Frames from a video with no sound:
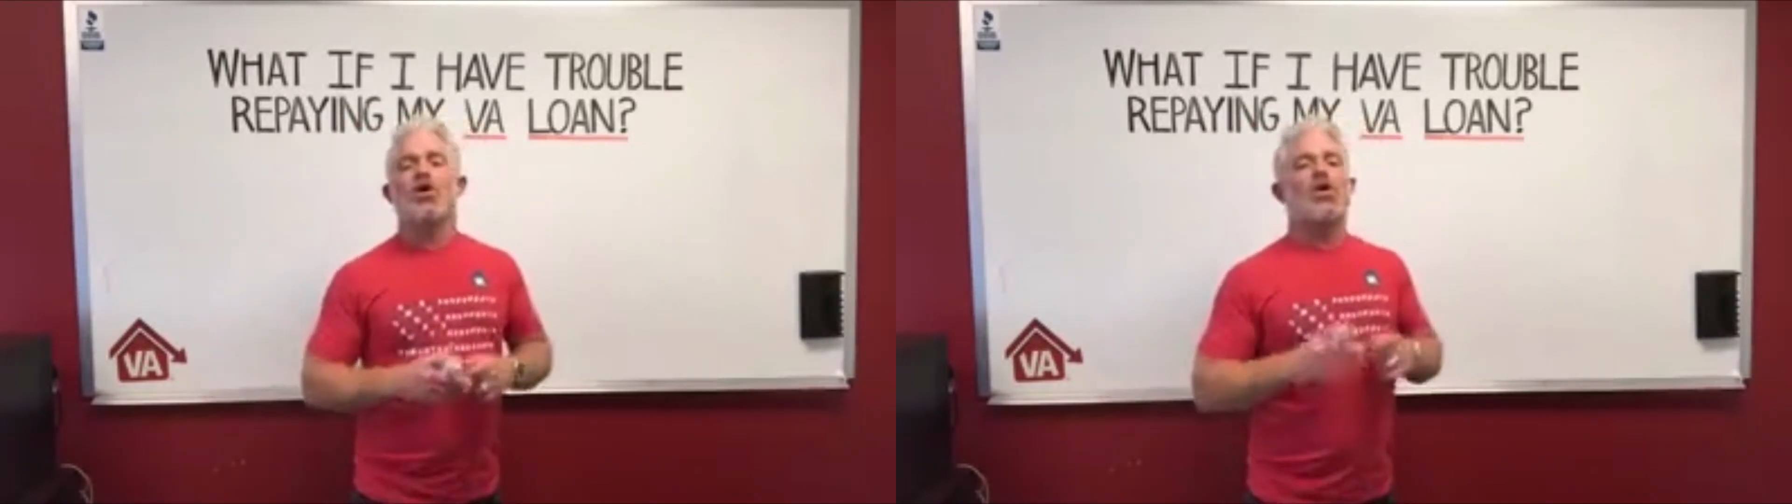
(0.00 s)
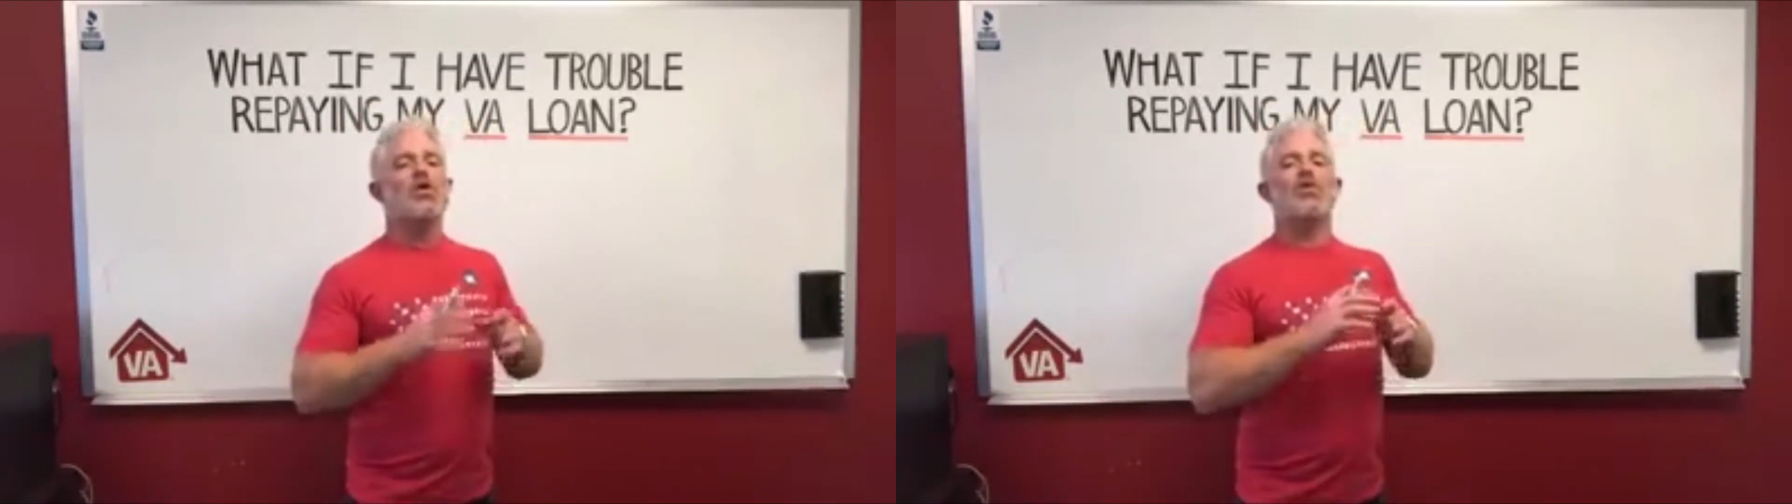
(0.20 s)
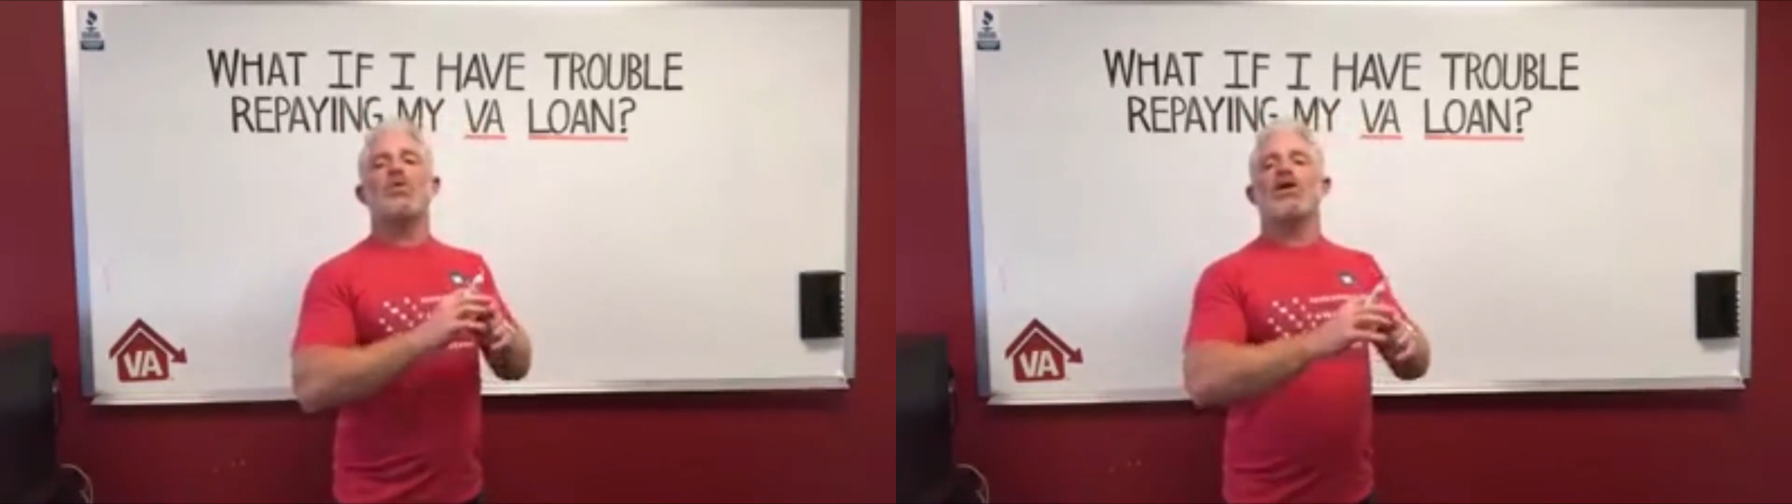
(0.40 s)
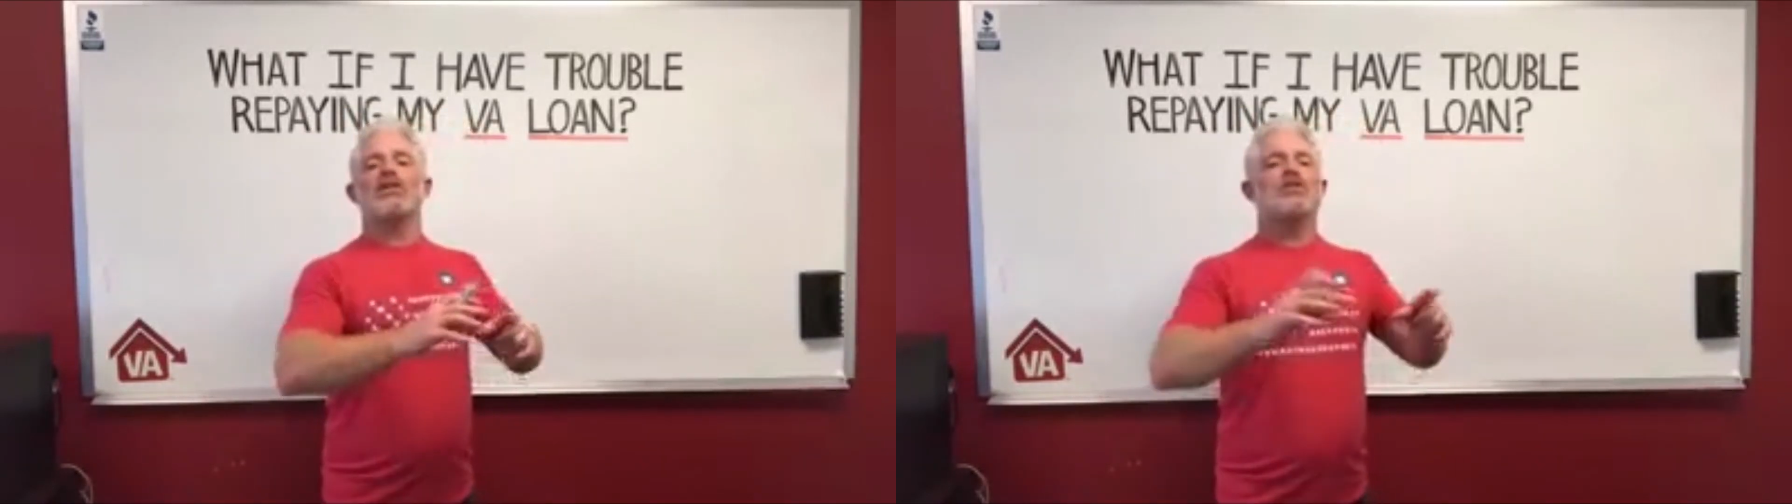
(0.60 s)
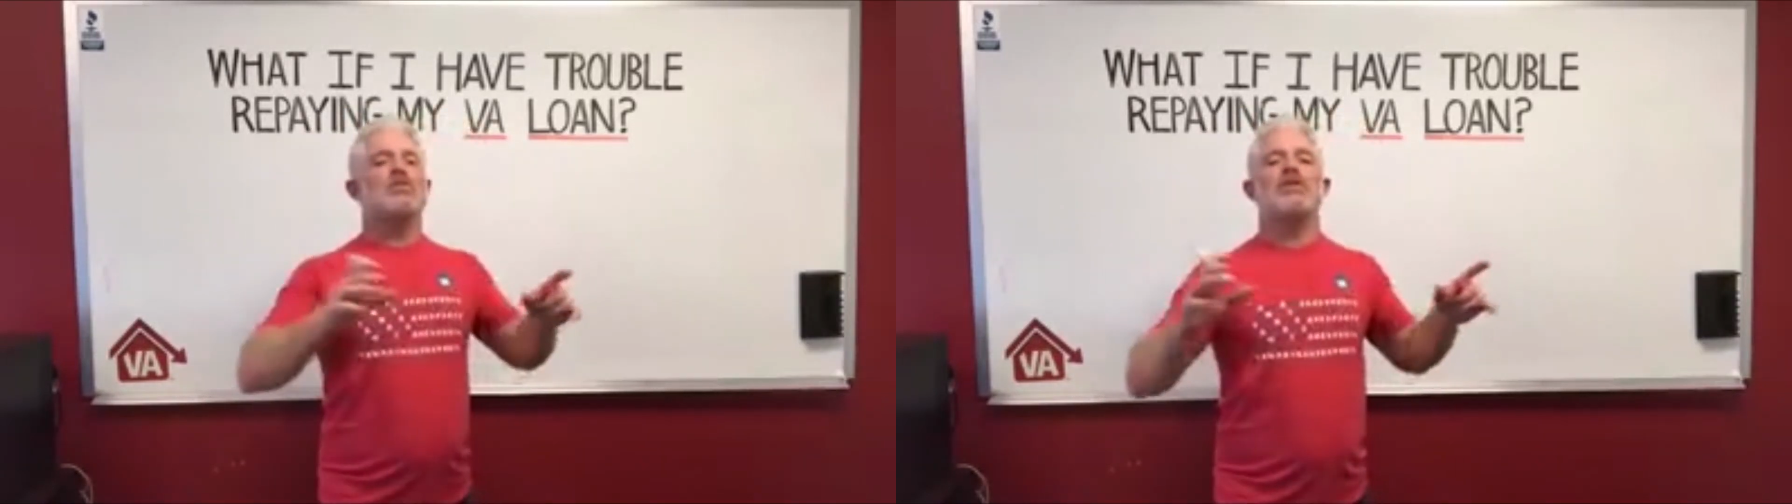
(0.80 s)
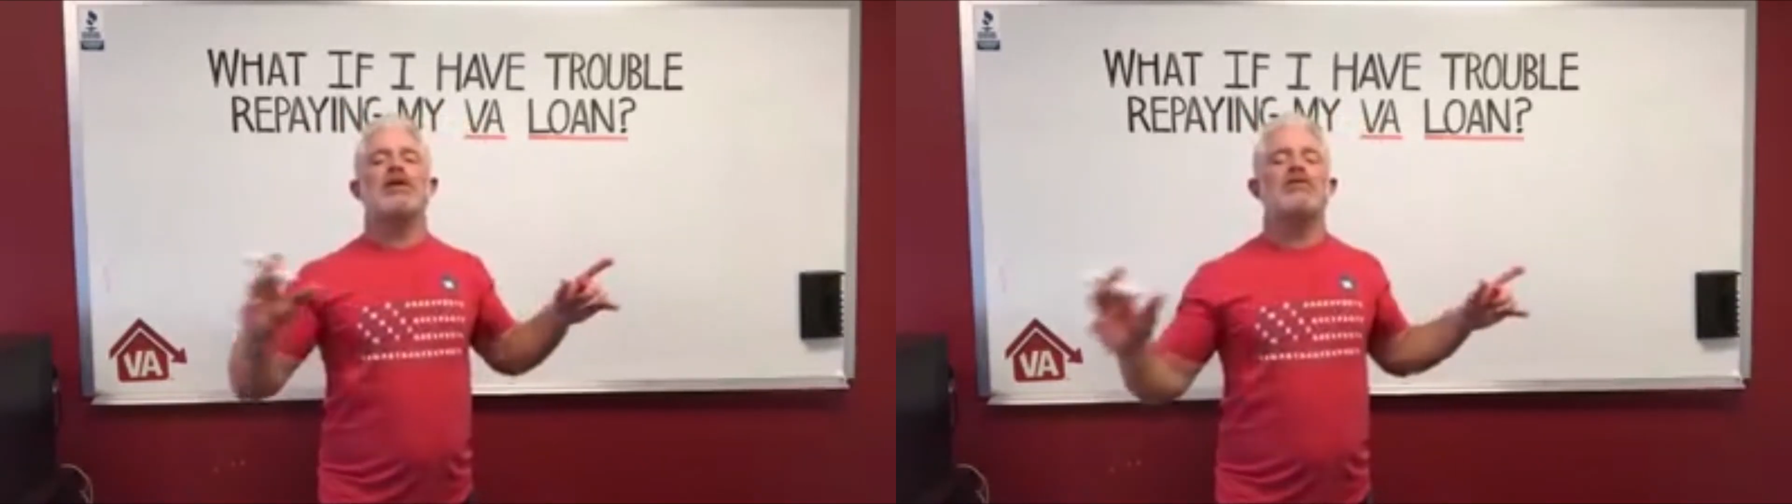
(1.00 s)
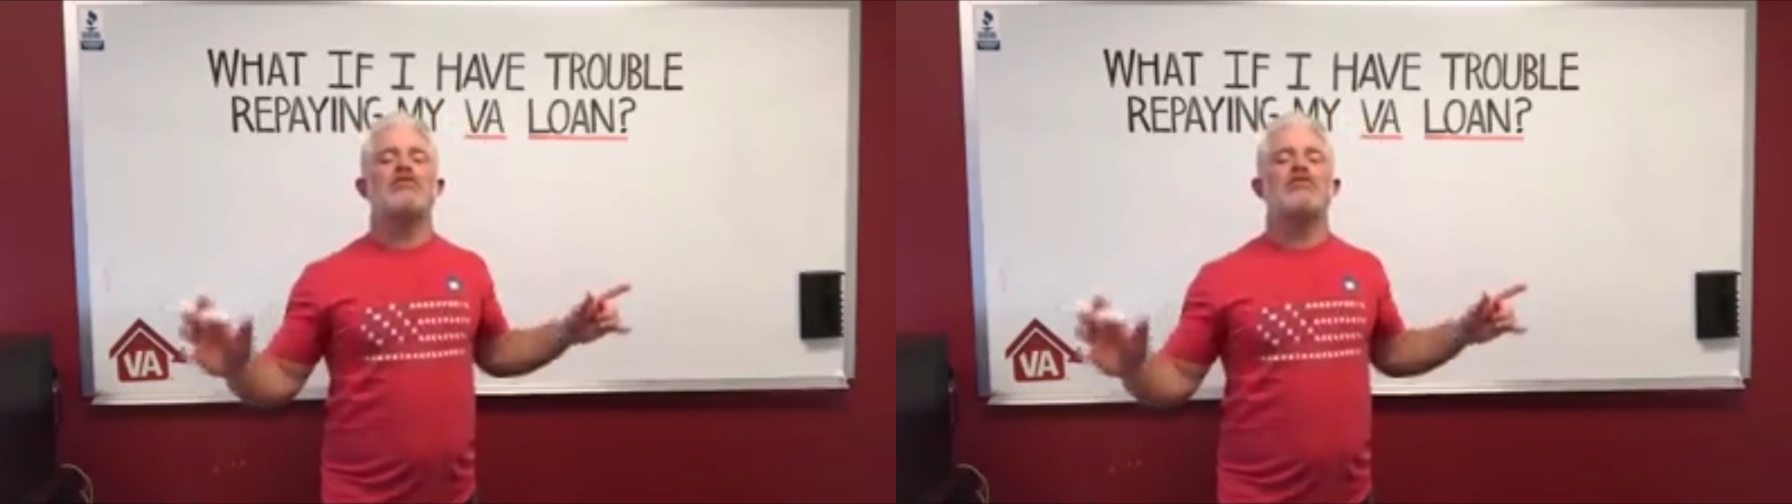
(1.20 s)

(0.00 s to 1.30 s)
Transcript: or the one, we have